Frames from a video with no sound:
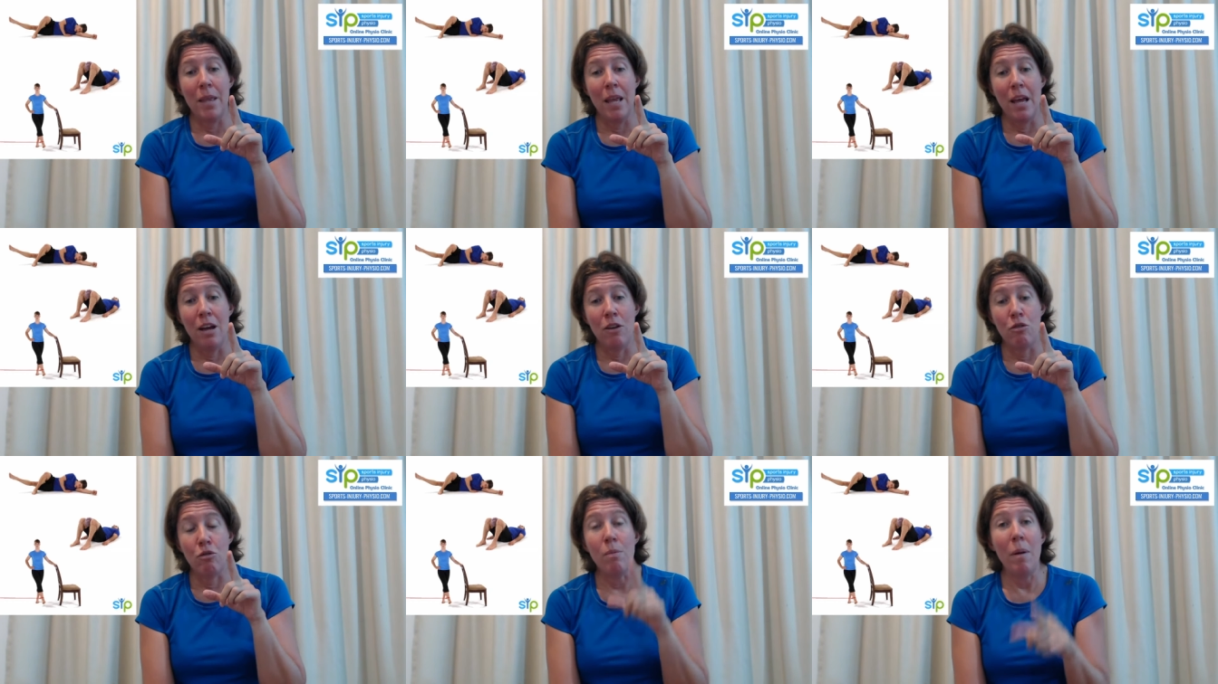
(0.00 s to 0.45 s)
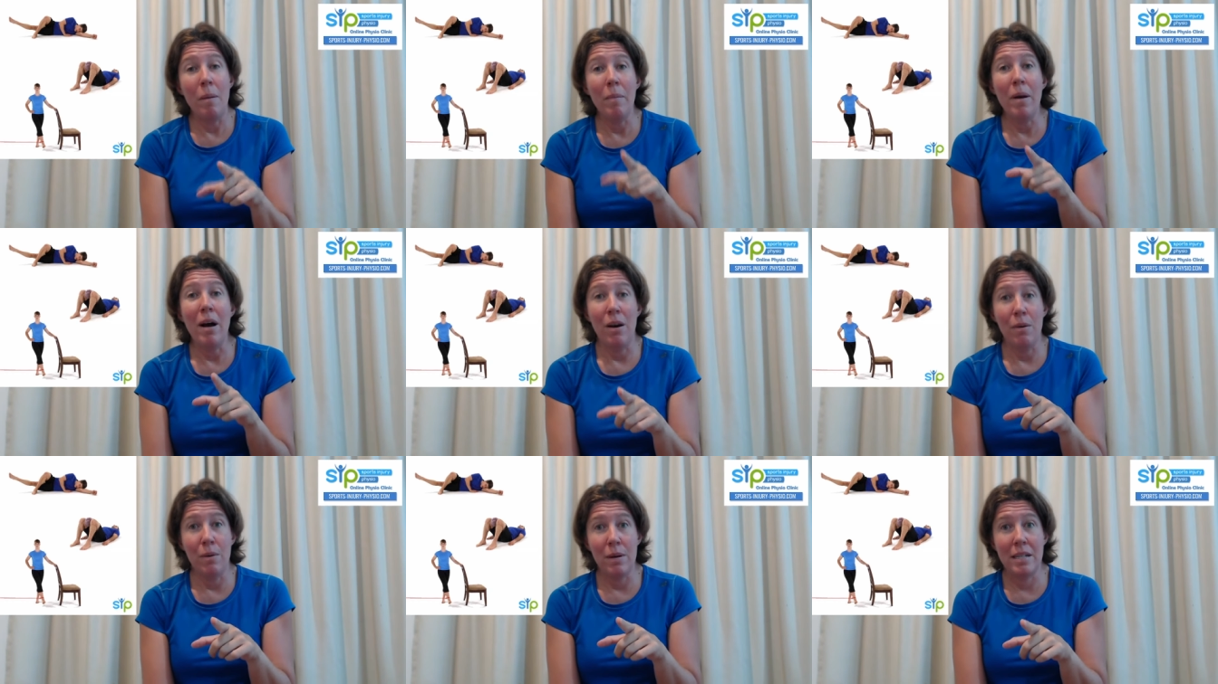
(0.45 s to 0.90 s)
Remember
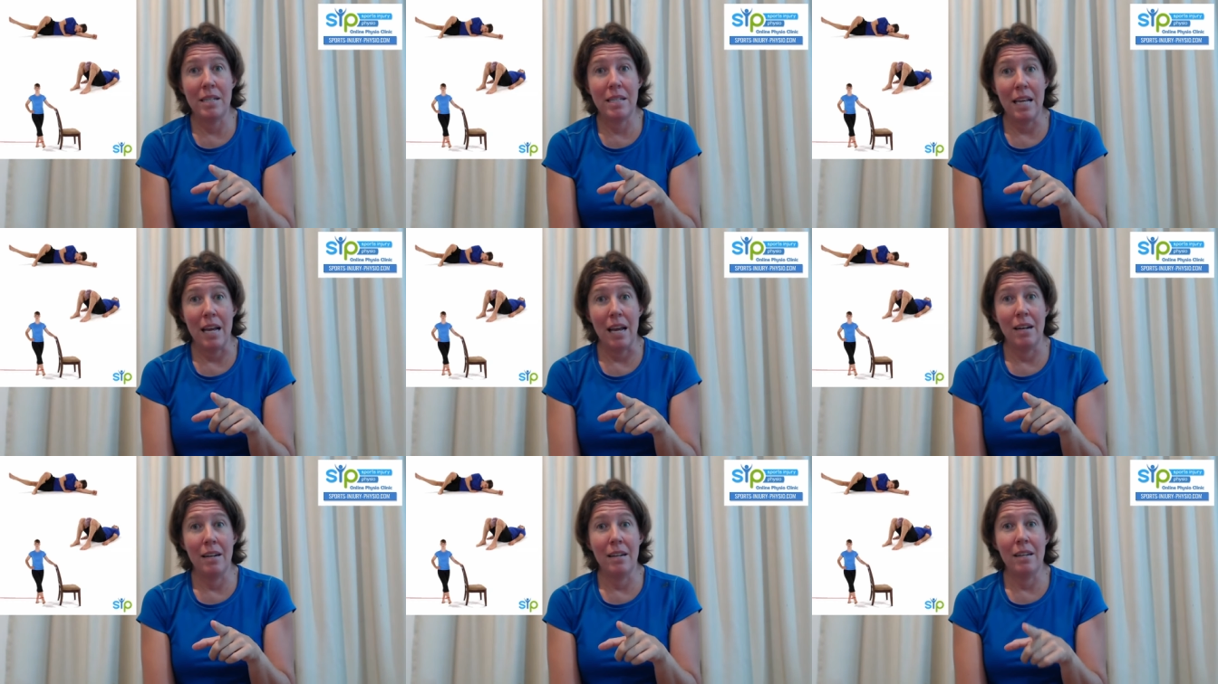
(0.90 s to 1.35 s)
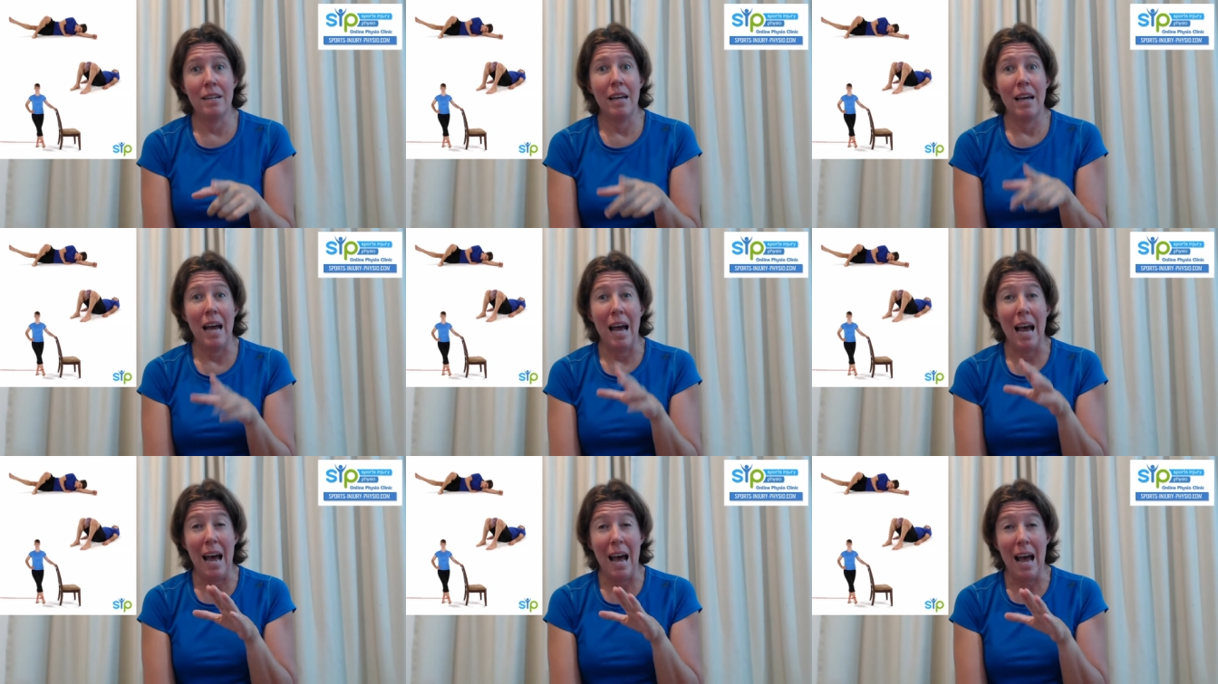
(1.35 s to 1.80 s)
how I said
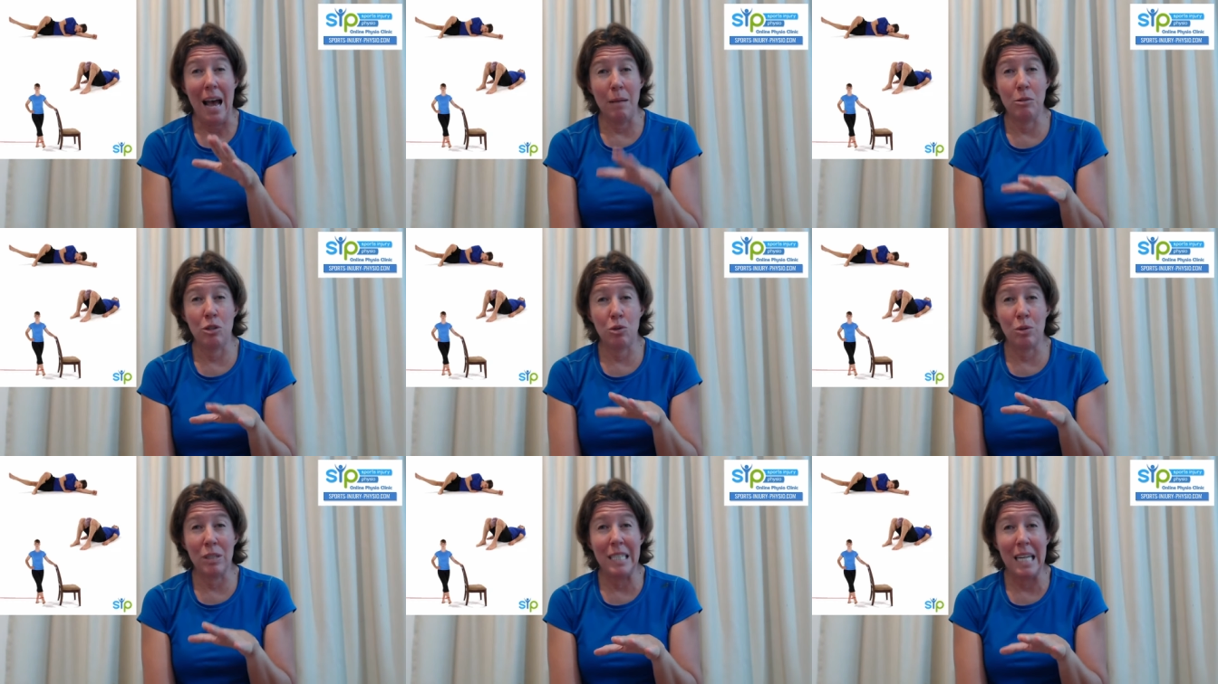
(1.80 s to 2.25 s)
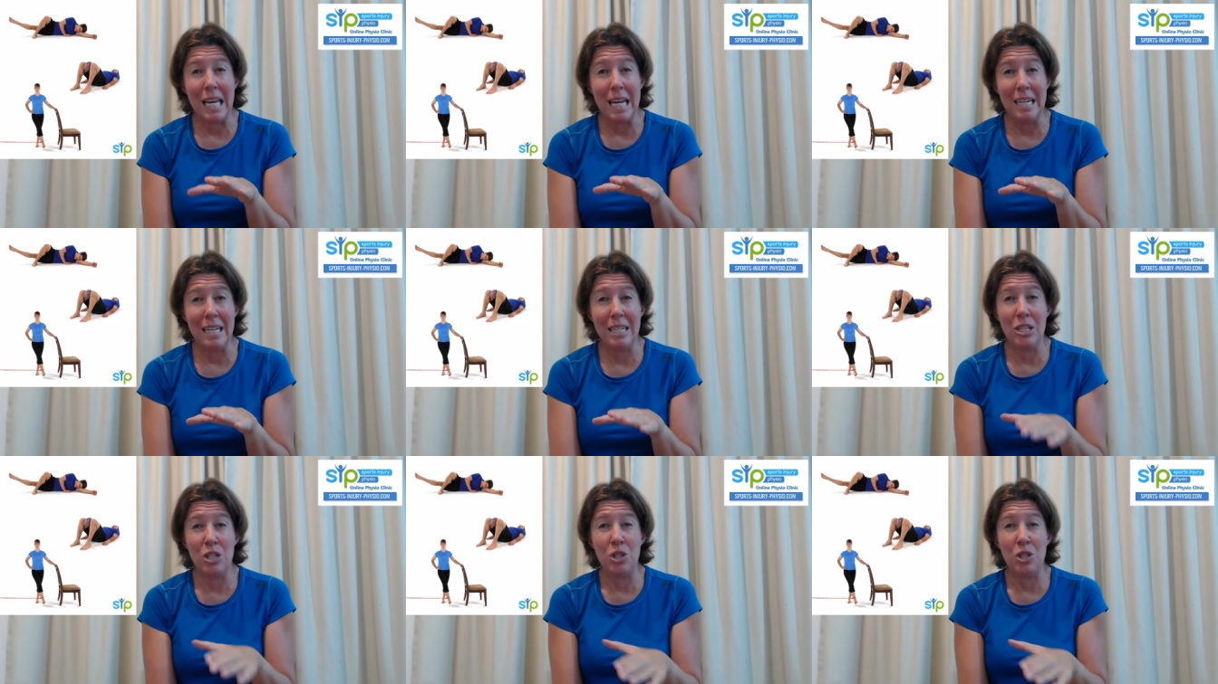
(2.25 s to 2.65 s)
hamstring tendons